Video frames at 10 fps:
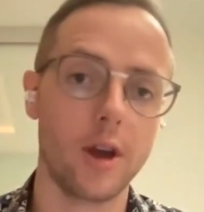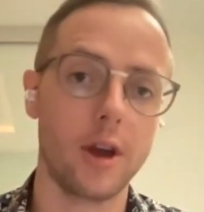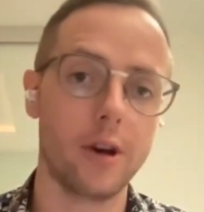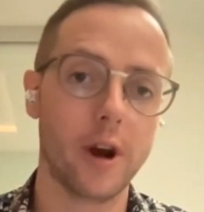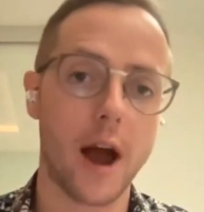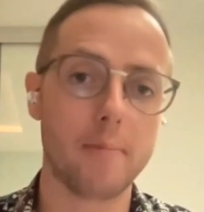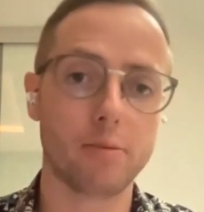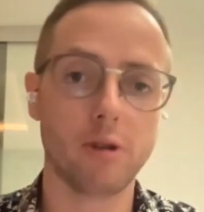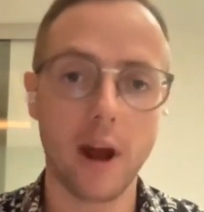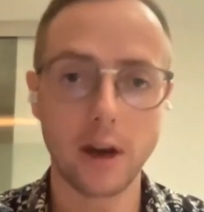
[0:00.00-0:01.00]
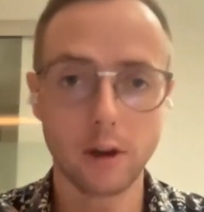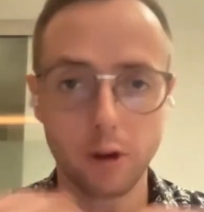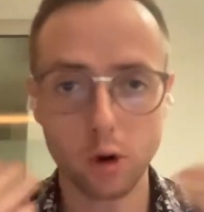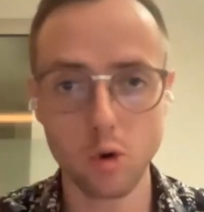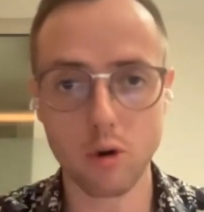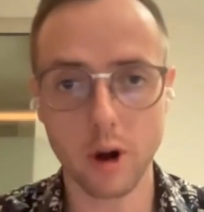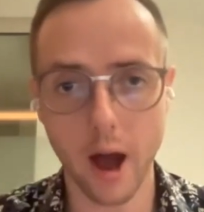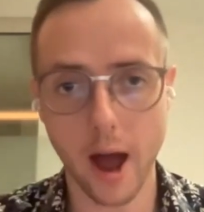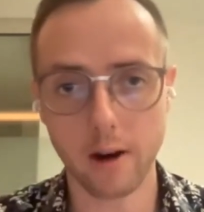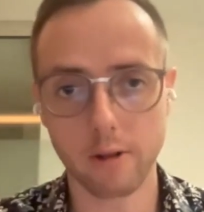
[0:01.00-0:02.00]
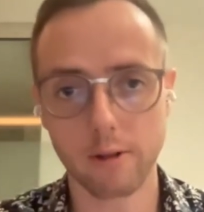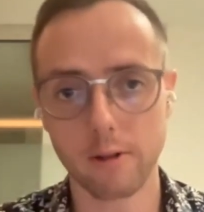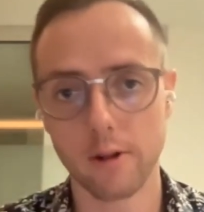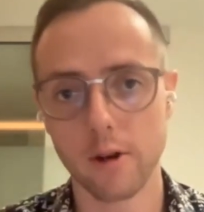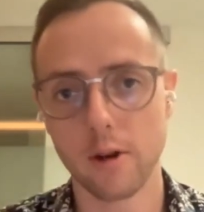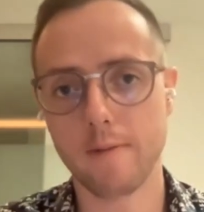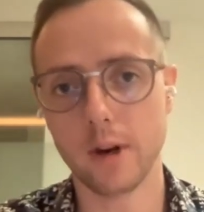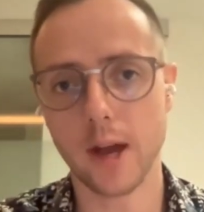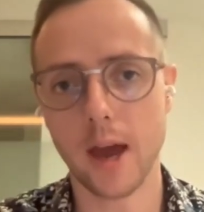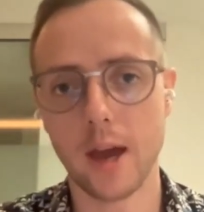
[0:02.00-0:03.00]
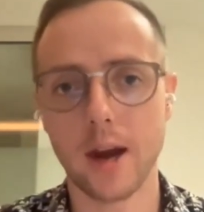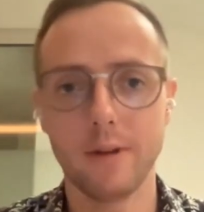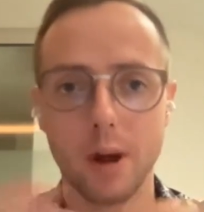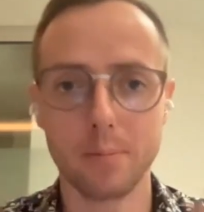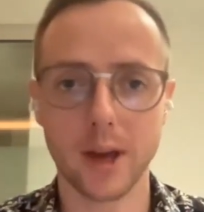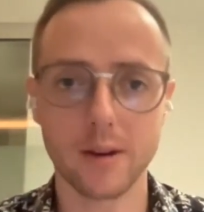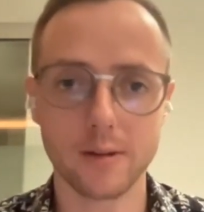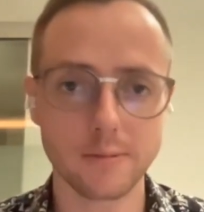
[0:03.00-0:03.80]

and you're not praying to the Google gods every day and every update.